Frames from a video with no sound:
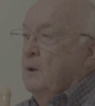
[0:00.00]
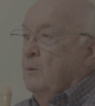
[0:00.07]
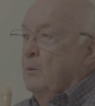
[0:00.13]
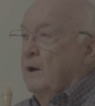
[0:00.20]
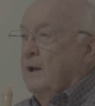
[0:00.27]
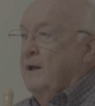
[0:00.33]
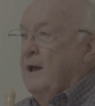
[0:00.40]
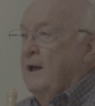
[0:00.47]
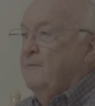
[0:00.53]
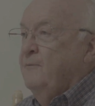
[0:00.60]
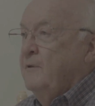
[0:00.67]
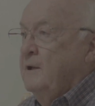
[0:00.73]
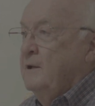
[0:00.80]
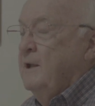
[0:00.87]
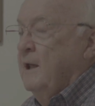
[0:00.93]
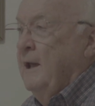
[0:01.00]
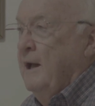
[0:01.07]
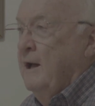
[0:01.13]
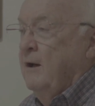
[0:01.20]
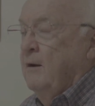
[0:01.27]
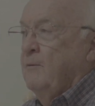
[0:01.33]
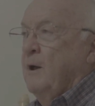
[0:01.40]
Well, I think
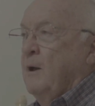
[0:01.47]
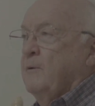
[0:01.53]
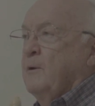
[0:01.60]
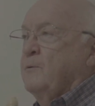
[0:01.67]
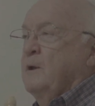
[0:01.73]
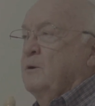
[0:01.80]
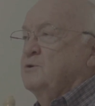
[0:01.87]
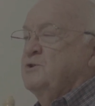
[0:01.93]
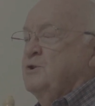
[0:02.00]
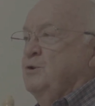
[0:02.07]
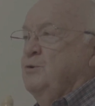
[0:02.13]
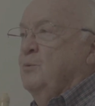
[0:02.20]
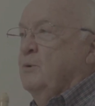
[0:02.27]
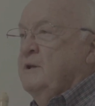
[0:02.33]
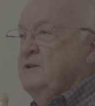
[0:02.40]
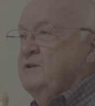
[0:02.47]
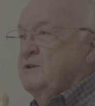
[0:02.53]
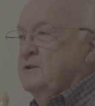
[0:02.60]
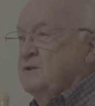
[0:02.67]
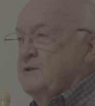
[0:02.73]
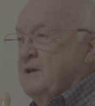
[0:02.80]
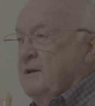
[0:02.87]
how there's two
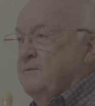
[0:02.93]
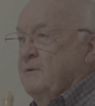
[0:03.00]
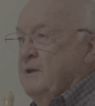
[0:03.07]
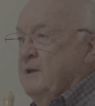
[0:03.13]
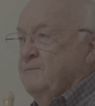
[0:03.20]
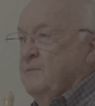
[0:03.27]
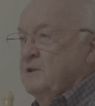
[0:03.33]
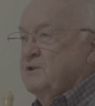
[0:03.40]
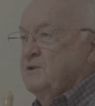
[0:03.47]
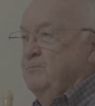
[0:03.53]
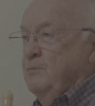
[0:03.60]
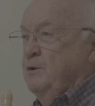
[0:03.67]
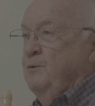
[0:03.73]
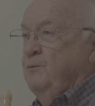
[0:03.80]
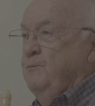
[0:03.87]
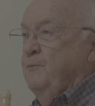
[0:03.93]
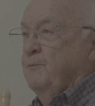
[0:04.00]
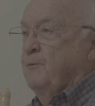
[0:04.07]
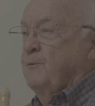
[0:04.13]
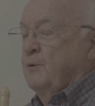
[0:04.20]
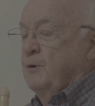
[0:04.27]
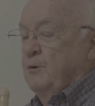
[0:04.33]
reasons I think this moved
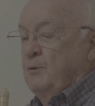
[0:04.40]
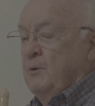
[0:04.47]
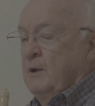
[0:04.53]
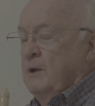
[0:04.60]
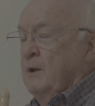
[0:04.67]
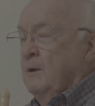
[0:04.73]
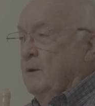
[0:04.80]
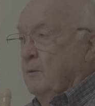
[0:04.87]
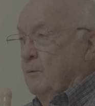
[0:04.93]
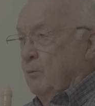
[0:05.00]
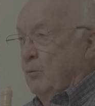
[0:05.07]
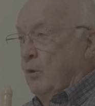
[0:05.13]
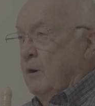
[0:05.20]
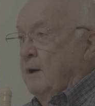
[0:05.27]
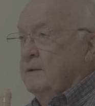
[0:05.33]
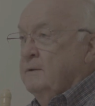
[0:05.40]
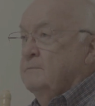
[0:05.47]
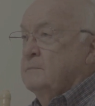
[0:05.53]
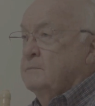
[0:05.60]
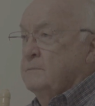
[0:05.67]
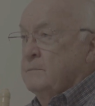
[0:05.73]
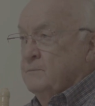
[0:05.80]
through.
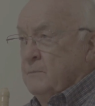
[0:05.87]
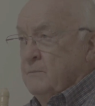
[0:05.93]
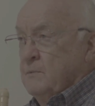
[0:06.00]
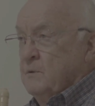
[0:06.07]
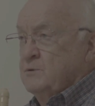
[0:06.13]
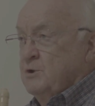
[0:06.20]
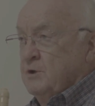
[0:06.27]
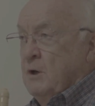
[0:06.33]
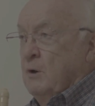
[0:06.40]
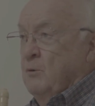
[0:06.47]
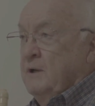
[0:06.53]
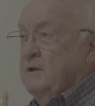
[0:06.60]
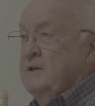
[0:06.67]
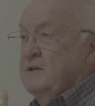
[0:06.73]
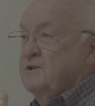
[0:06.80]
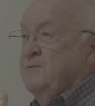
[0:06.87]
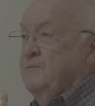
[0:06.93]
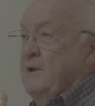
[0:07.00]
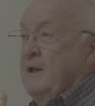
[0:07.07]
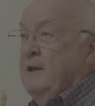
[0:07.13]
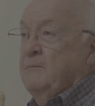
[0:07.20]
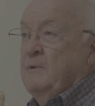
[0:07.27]
One, Joe and his
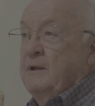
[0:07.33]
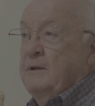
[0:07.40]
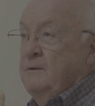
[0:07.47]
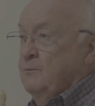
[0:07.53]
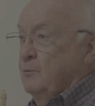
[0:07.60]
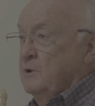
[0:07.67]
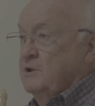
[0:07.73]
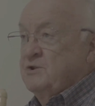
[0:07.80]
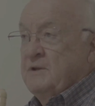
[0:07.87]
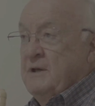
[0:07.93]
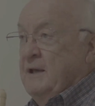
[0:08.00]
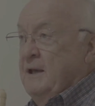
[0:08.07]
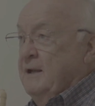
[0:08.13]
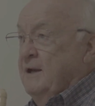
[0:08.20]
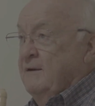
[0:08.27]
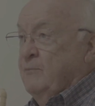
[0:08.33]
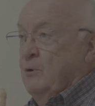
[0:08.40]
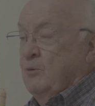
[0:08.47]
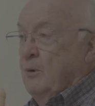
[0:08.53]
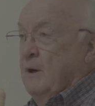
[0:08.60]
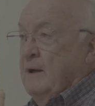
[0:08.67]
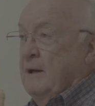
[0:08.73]
family, which they had every
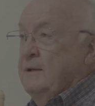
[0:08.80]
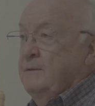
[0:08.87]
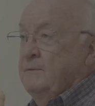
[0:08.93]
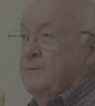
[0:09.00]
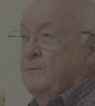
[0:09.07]
right,